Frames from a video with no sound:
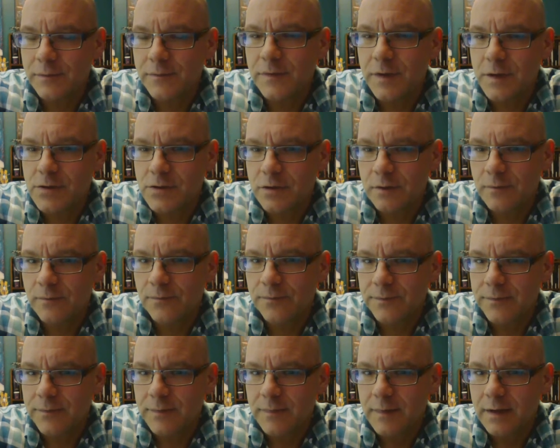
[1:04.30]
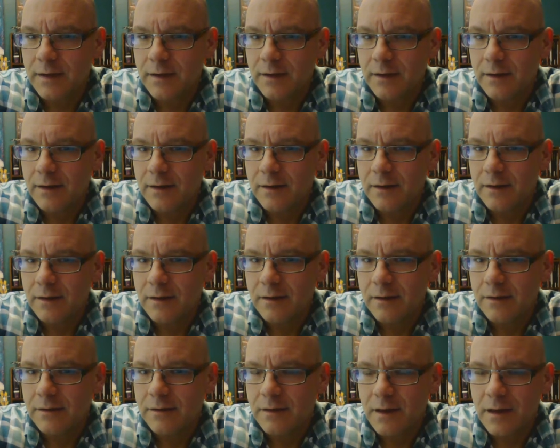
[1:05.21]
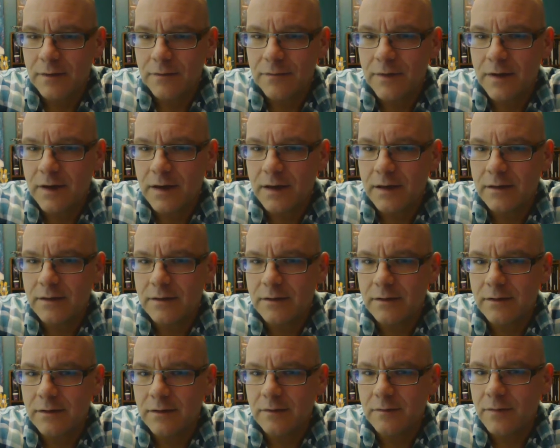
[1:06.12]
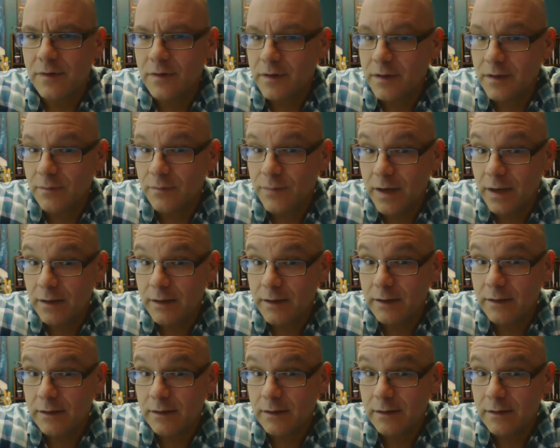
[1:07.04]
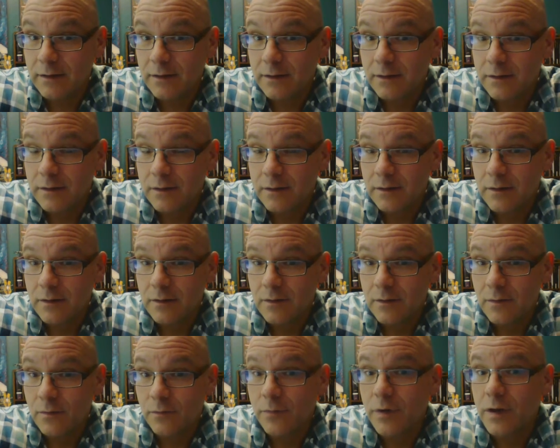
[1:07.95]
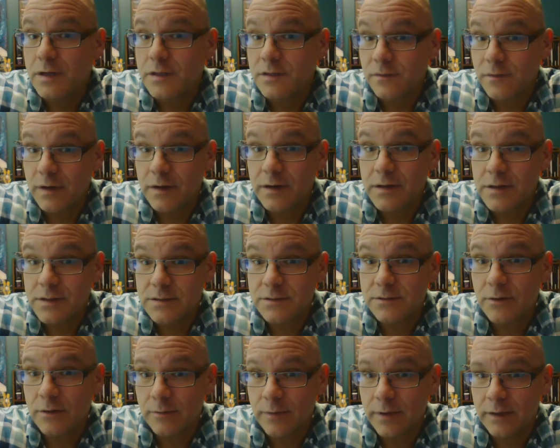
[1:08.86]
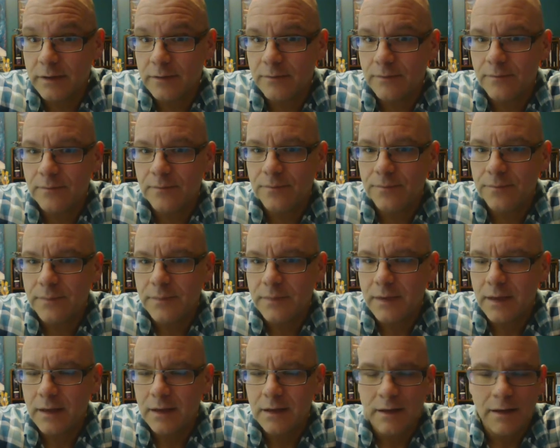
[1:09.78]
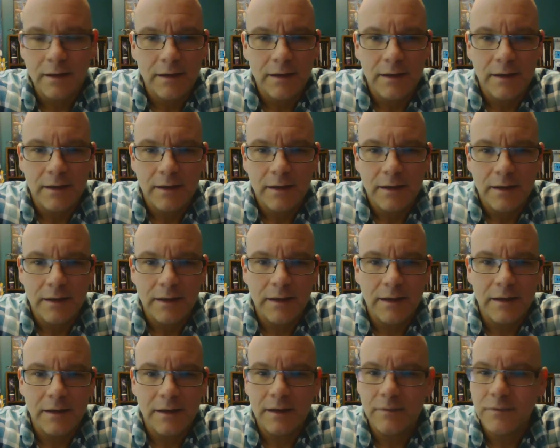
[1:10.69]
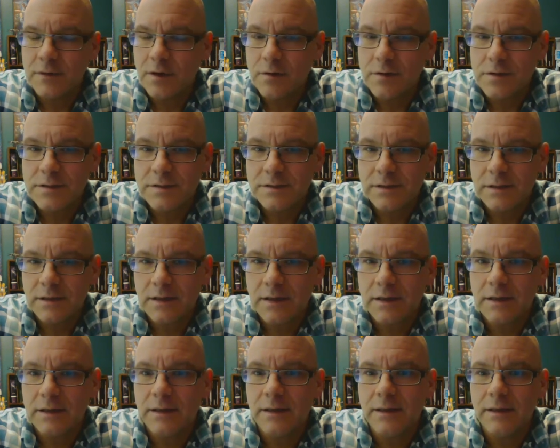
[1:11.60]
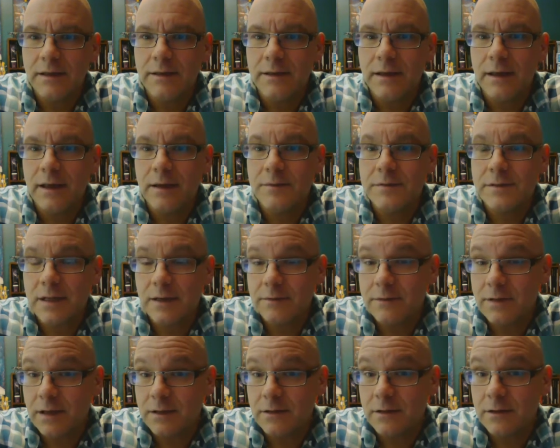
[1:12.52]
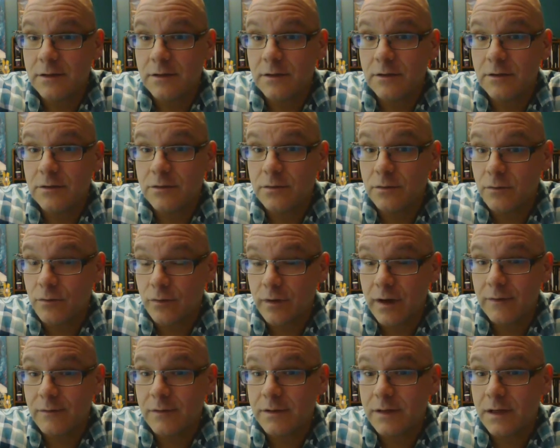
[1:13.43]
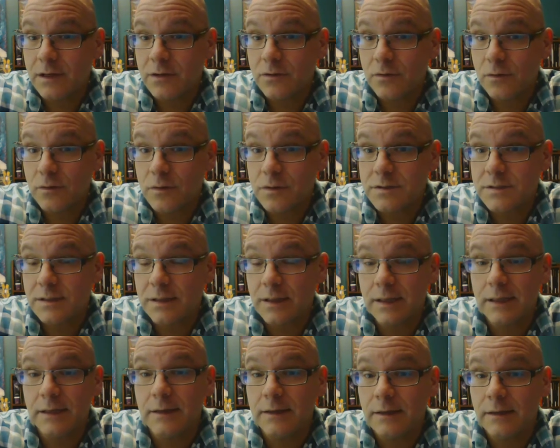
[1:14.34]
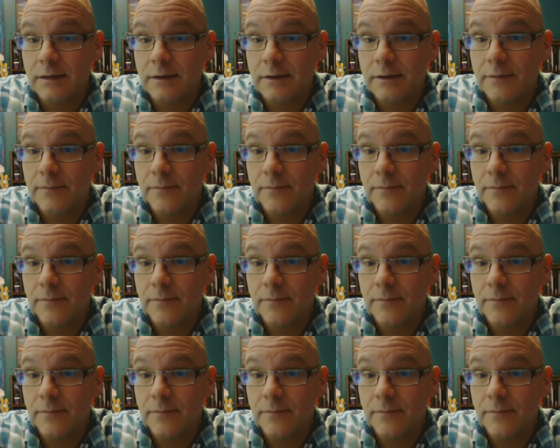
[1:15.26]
of fiction that I find very compelling, but it's very disturbing. And I've noticed in the games that I've tended to gravitate towards lately